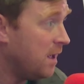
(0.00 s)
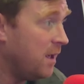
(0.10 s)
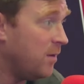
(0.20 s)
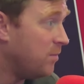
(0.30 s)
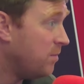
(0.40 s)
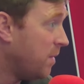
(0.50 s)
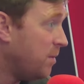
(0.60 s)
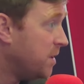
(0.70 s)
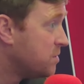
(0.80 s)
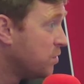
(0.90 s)

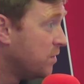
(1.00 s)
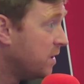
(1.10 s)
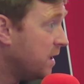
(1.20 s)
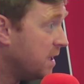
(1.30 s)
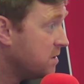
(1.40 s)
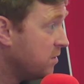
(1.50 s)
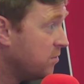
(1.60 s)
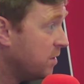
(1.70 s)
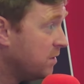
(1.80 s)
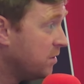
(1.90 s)
Maybe it's one for the next
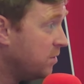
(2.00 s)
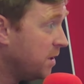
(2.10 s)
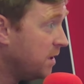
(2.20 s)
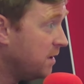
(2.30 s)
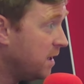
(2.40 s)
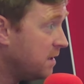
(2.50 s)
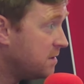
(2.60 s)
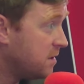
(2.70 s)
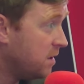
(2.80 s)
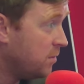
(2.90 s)
government to come in and
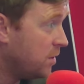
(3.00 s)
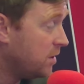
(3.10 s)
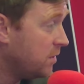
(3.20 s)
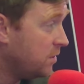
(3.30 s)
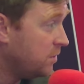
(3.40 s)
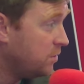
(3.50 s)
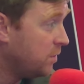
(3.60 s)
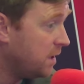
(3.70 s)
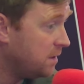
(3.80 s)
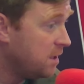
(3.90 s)
decide what they're going to do
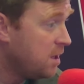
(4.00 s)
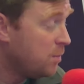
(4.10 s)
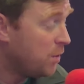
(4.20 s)
with it.